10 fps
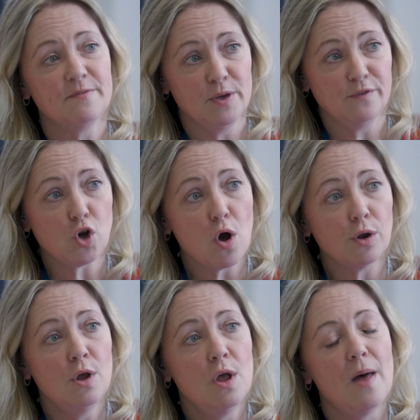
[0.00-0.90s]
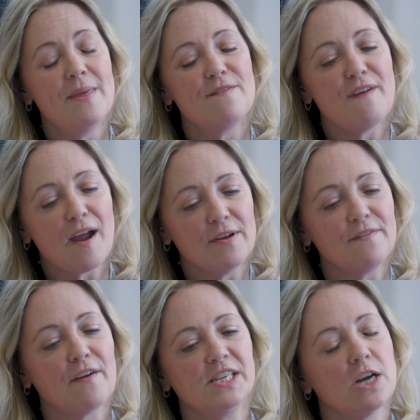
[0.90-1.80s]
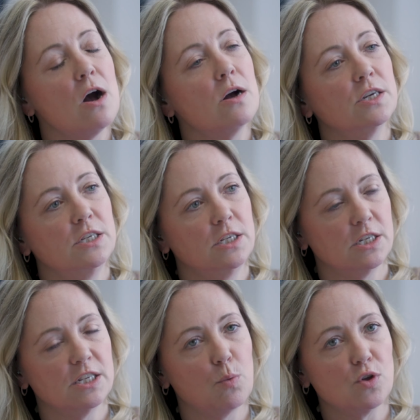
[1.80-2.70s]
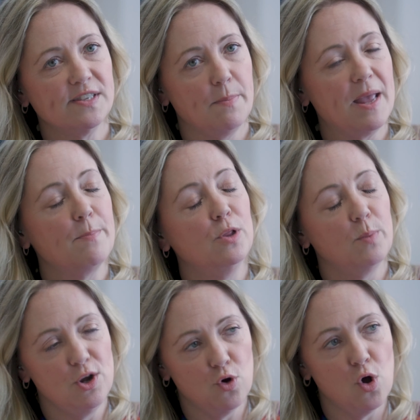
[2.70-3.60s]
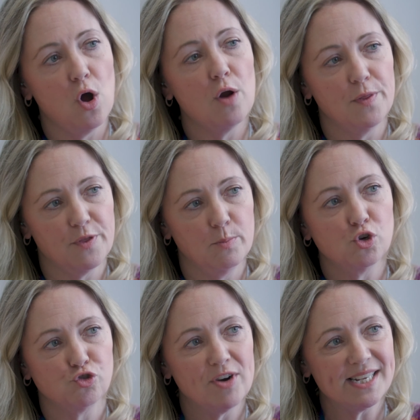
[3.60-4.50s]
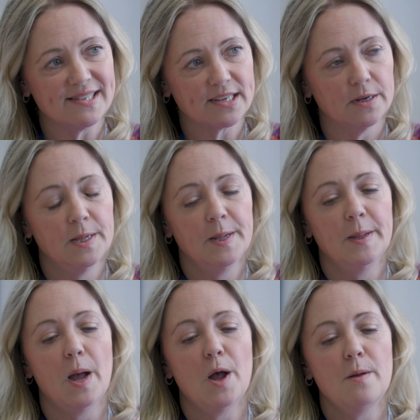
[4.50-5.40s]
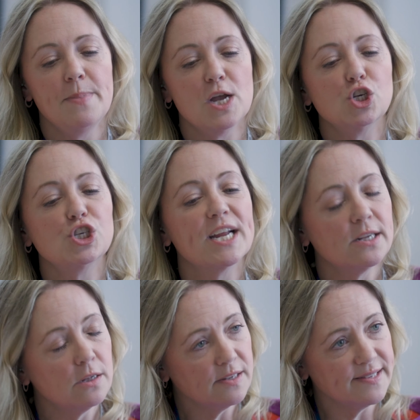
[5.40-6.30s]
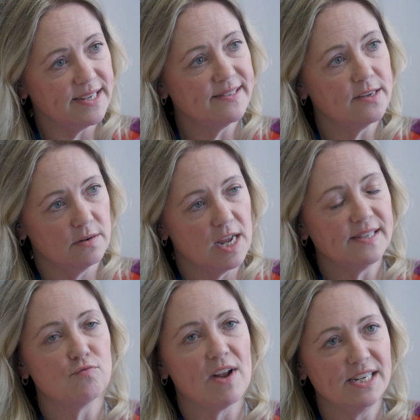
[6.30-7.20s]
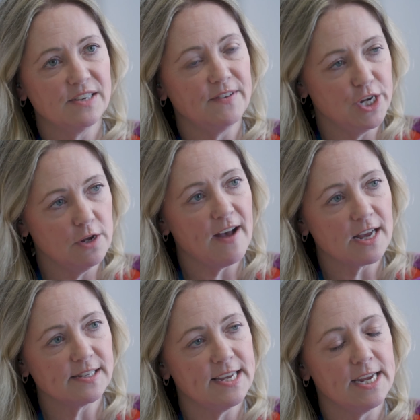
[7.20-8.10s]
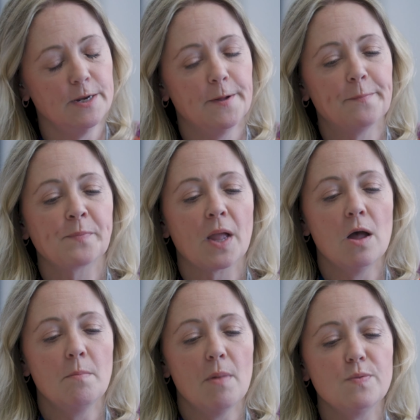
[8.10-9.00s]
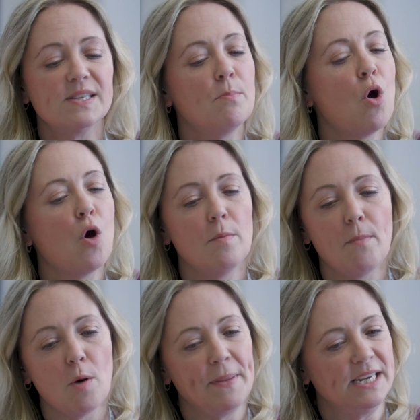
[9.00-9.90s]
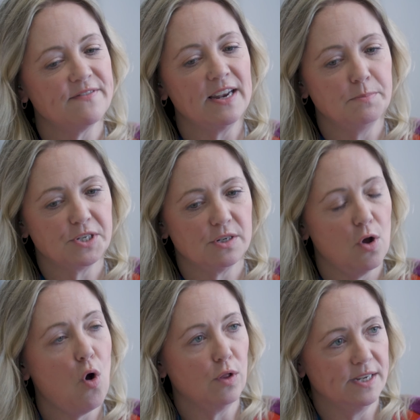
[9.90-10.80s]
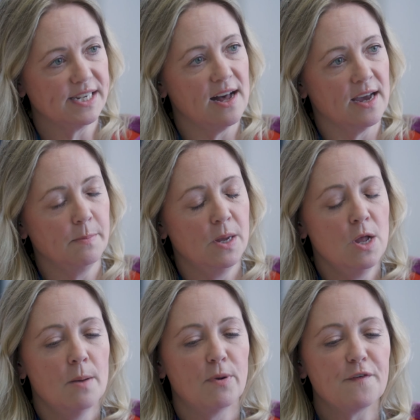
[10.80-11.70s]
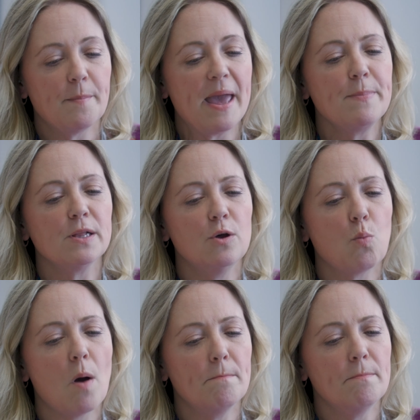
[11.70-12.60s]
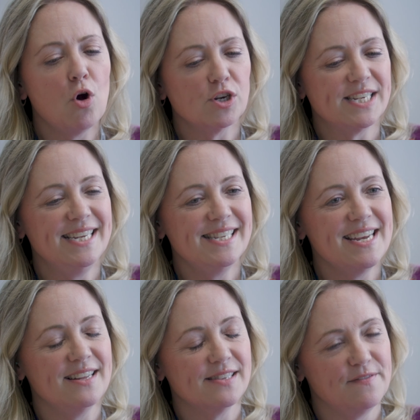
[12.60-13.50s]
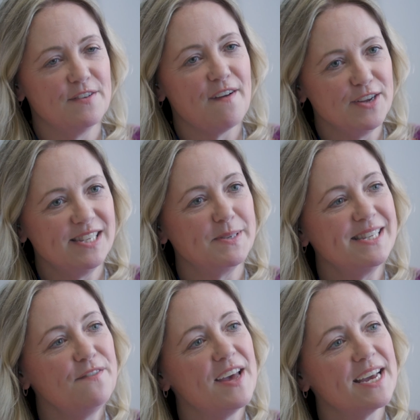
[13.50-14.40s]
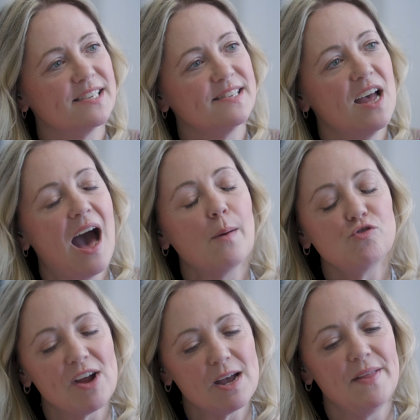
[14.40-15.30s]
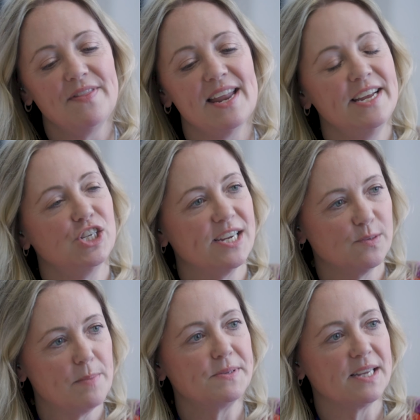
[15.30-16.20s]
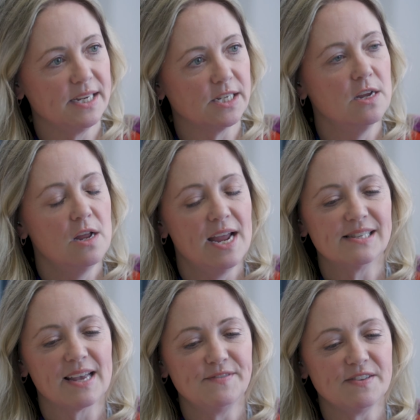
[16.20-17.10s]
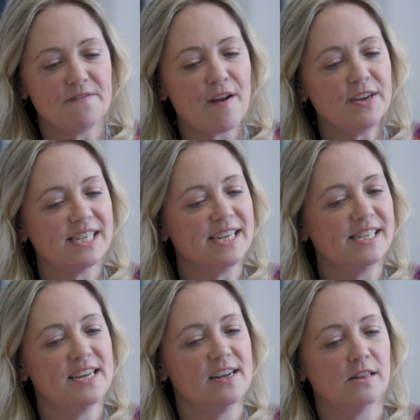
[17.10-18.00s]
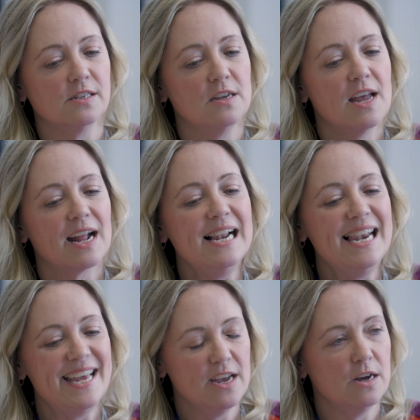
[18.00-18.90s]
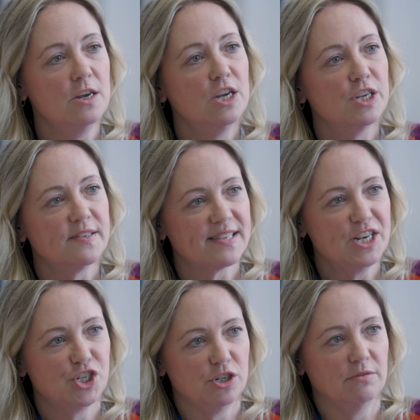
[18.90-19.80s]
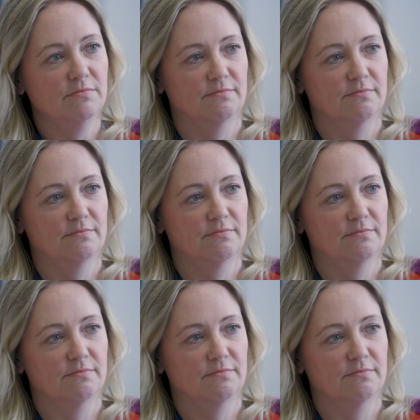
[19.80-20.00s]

have moved on, and they're very, very targeted towards the people that we know are at the most risk. Shingles is a relatively new vaccine, and there's more and more being developed all the time. But for people that want more details of the very specifics, I would recommend the NHS website. It gives a very detailed, clear schedule.